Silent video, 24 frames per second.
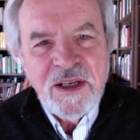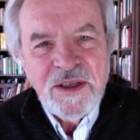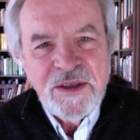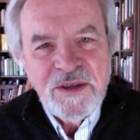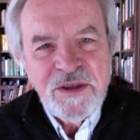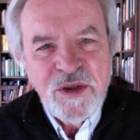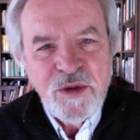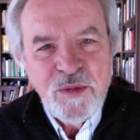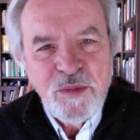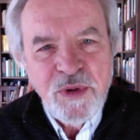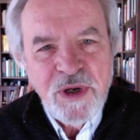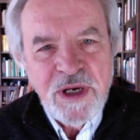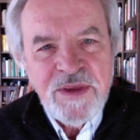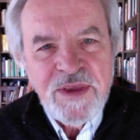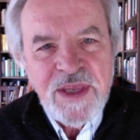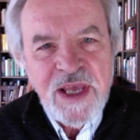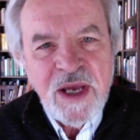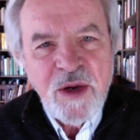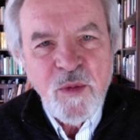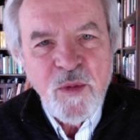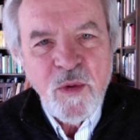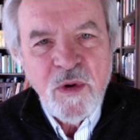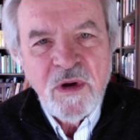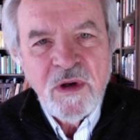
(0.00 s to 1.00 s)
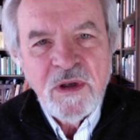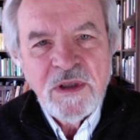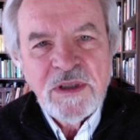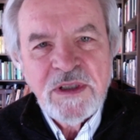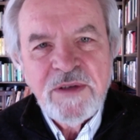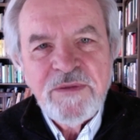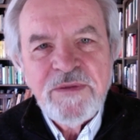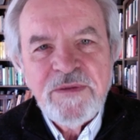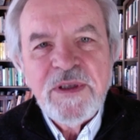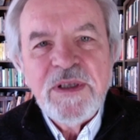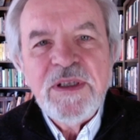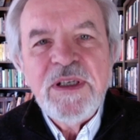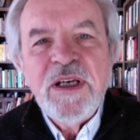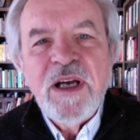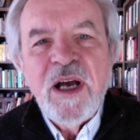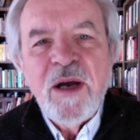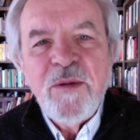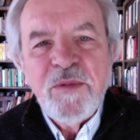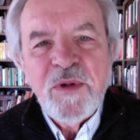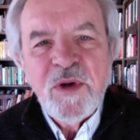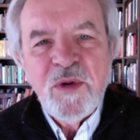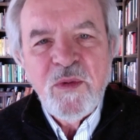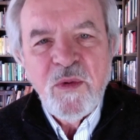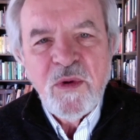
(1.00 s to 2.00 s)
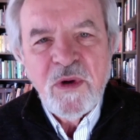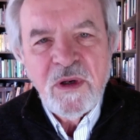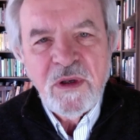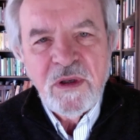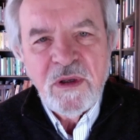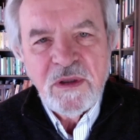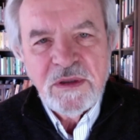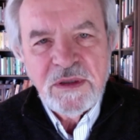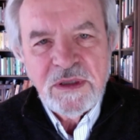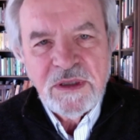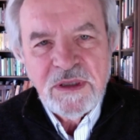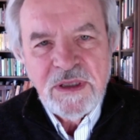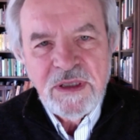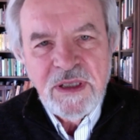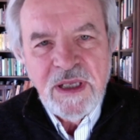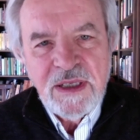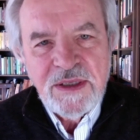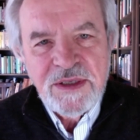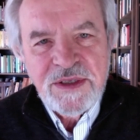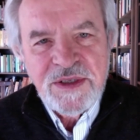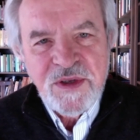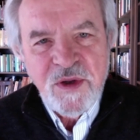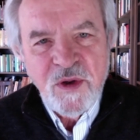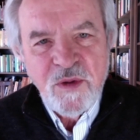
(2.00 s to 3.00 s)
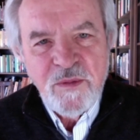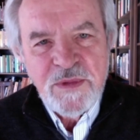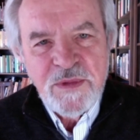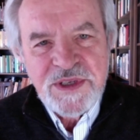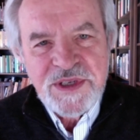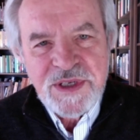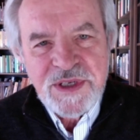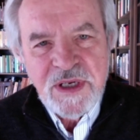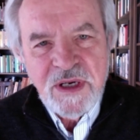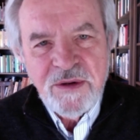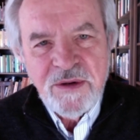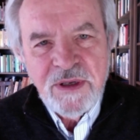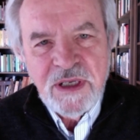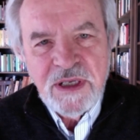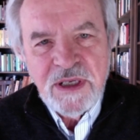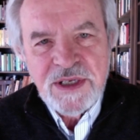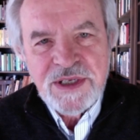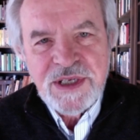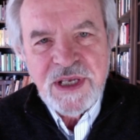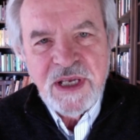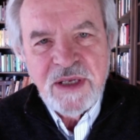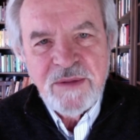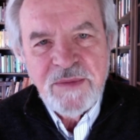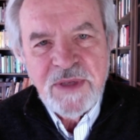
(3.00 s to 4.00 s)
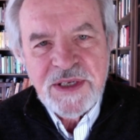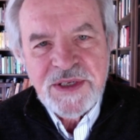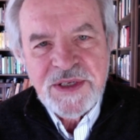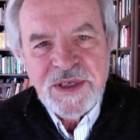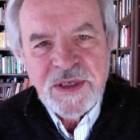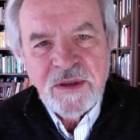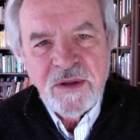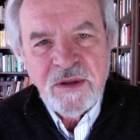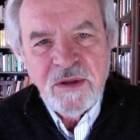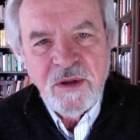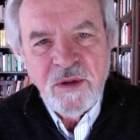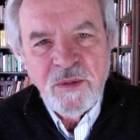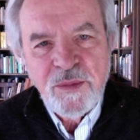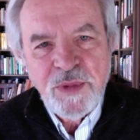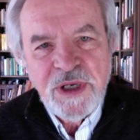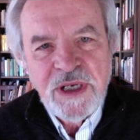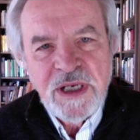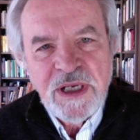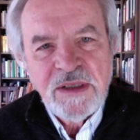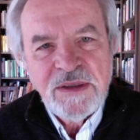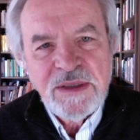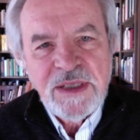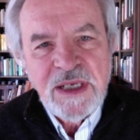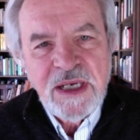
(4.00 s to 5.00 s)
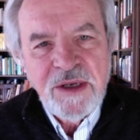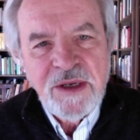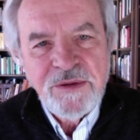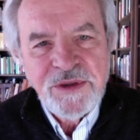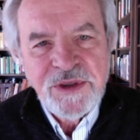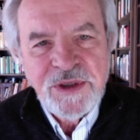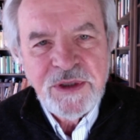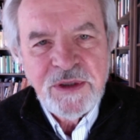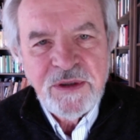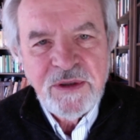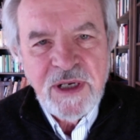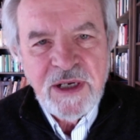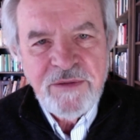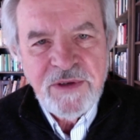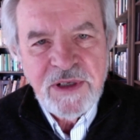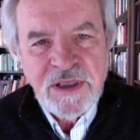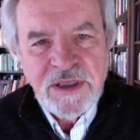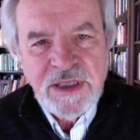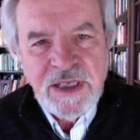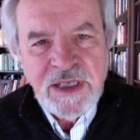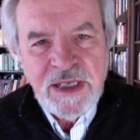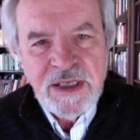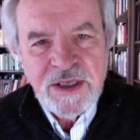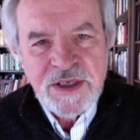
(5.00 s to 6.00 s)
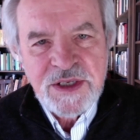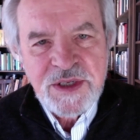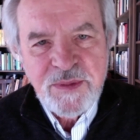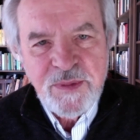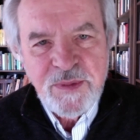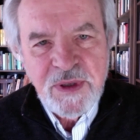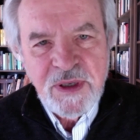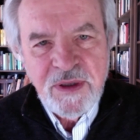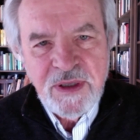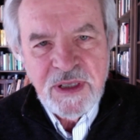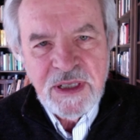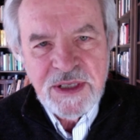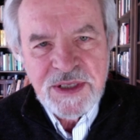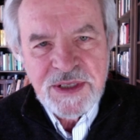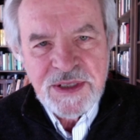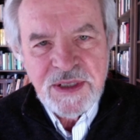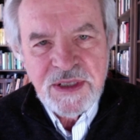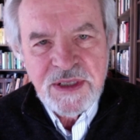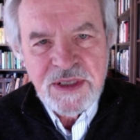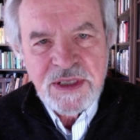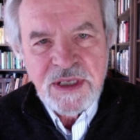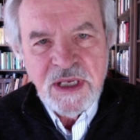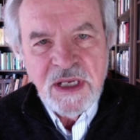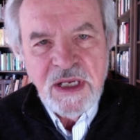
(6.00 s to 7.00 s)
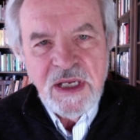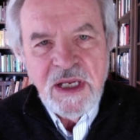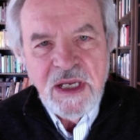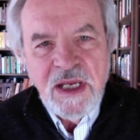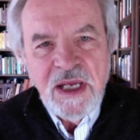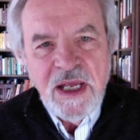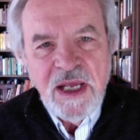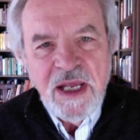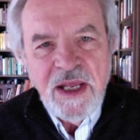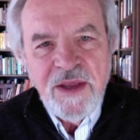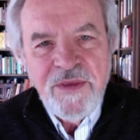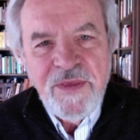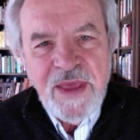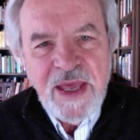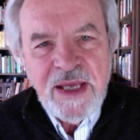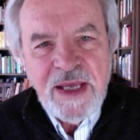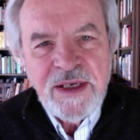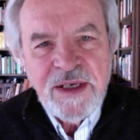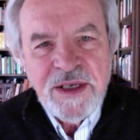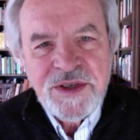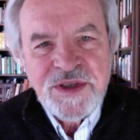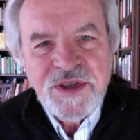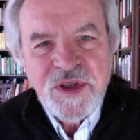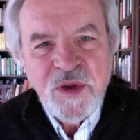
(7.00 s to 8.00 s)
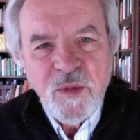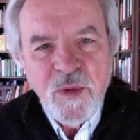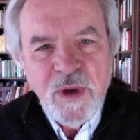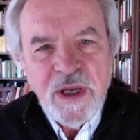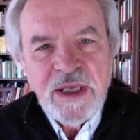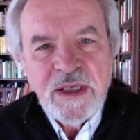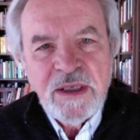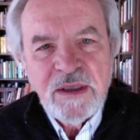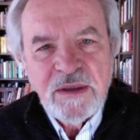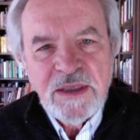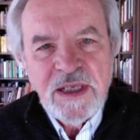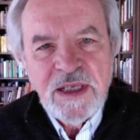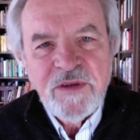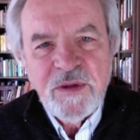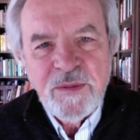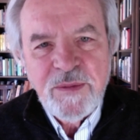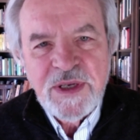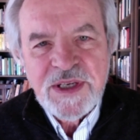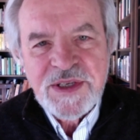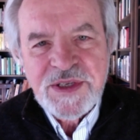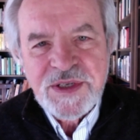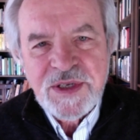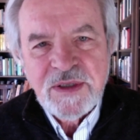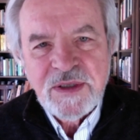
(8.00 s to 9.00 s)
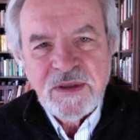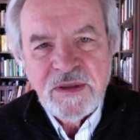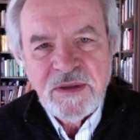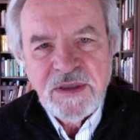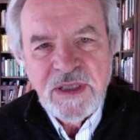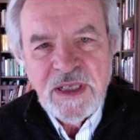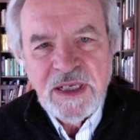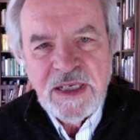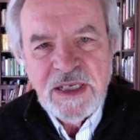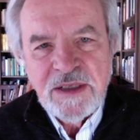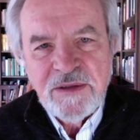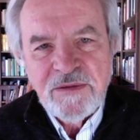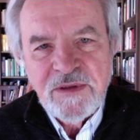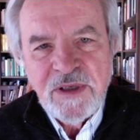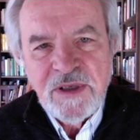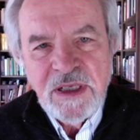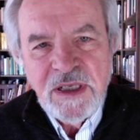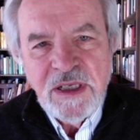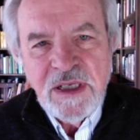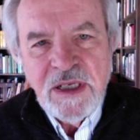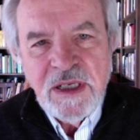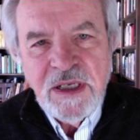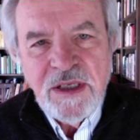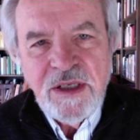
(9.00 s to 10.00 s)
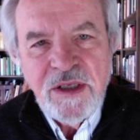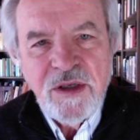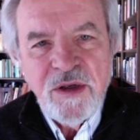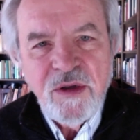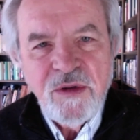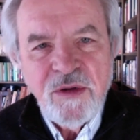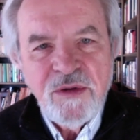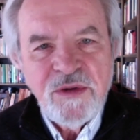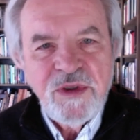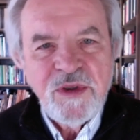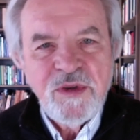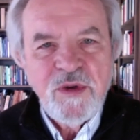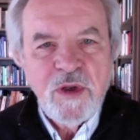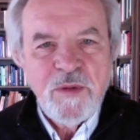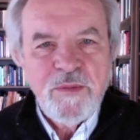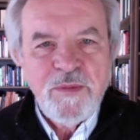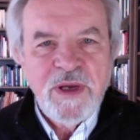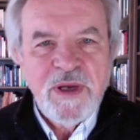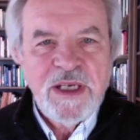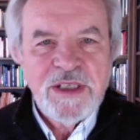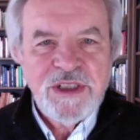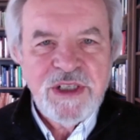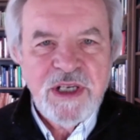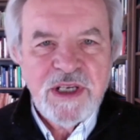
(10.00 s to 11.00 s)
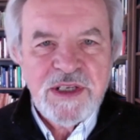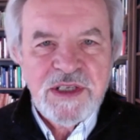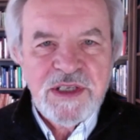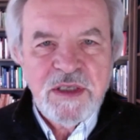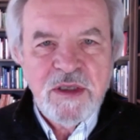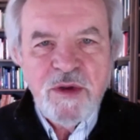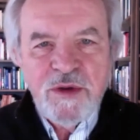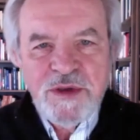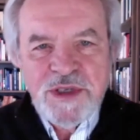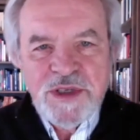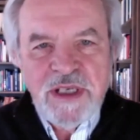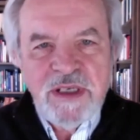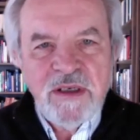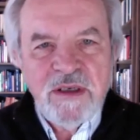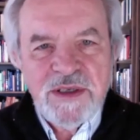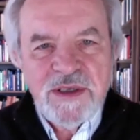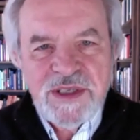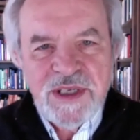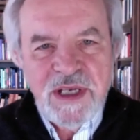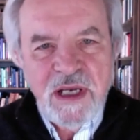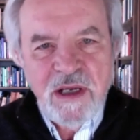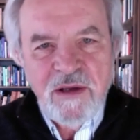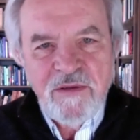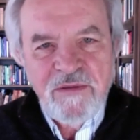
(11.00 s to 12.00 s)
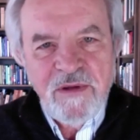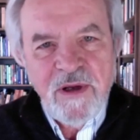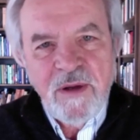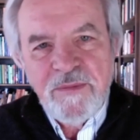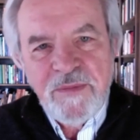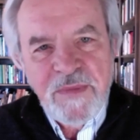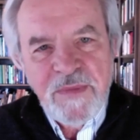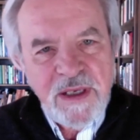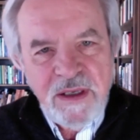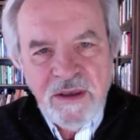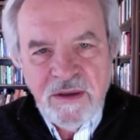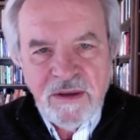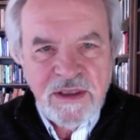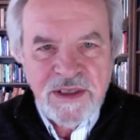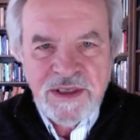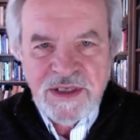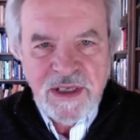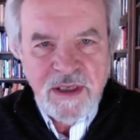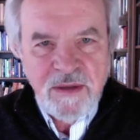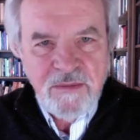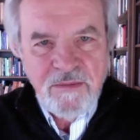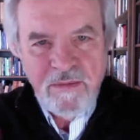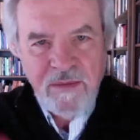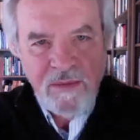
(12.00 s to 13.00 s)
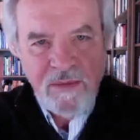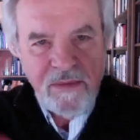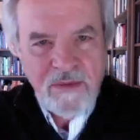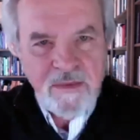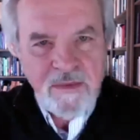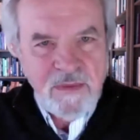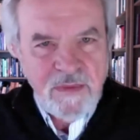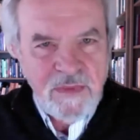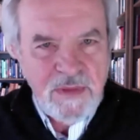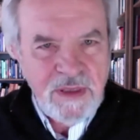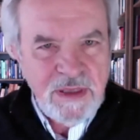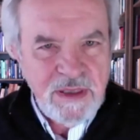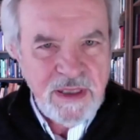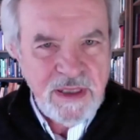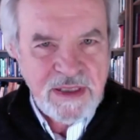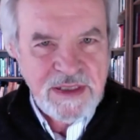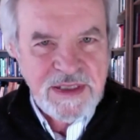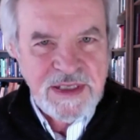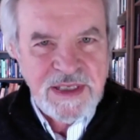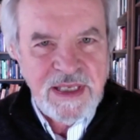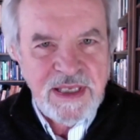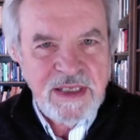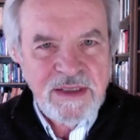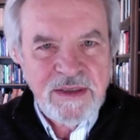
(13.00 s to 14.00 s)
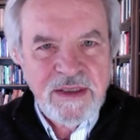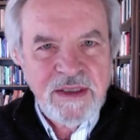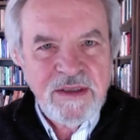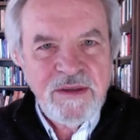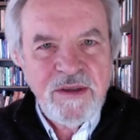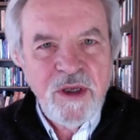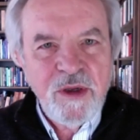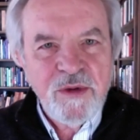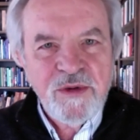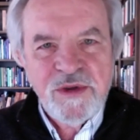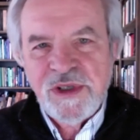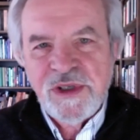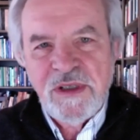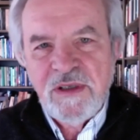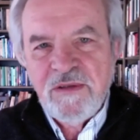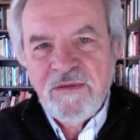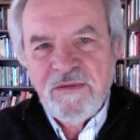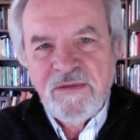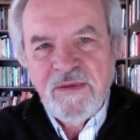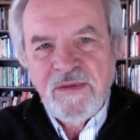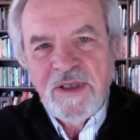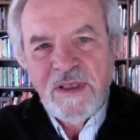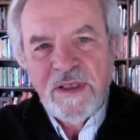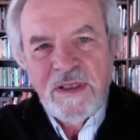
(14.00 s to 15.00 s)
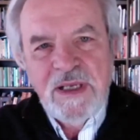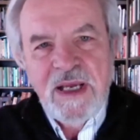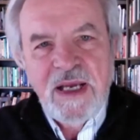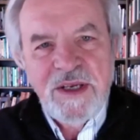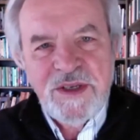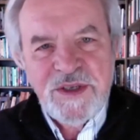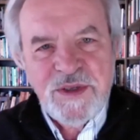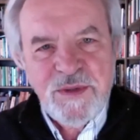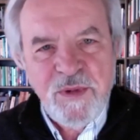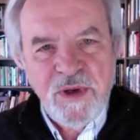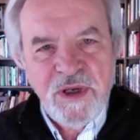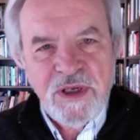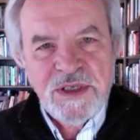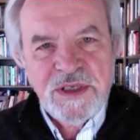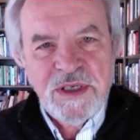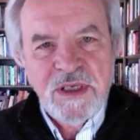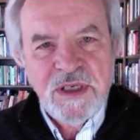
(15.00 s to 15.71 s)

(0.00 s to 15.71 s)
You bring that world of the upper world that's so mysterious and mystical, bring it down to your everyday experiences. And that is the way to live a mystical life. You don't do it by just losing yourself up there in some extended notion of cosmos.